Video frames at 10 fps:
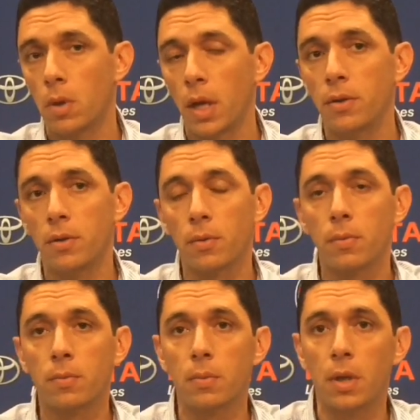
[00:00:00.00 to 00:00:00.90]
I do.
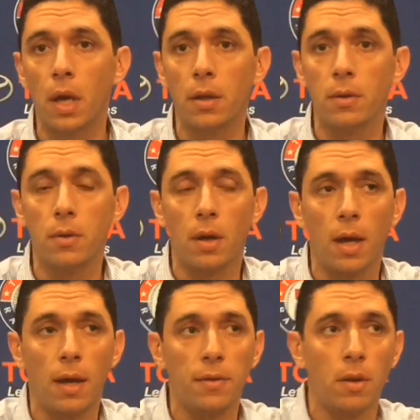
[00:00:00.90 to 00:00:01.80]
Yeah, I do.
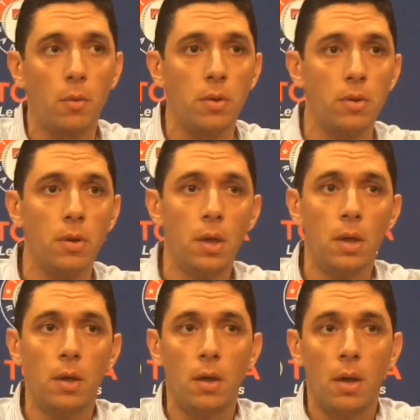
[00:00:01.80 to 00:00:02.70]
I think we,
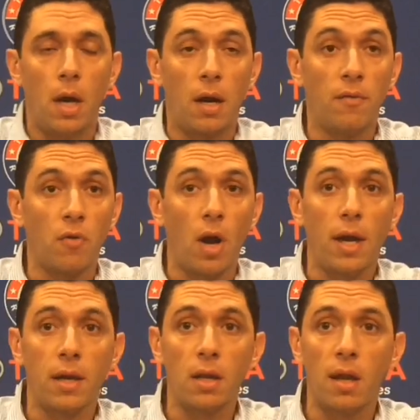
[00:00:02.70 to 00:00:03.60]
on a
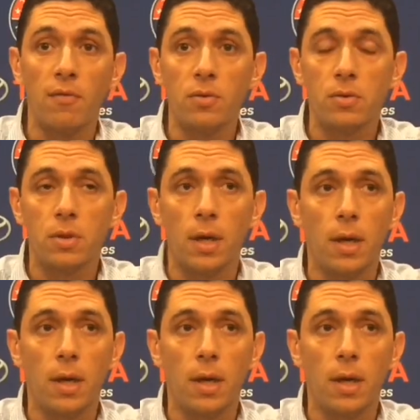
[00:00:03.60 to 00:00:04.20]
variety of levels,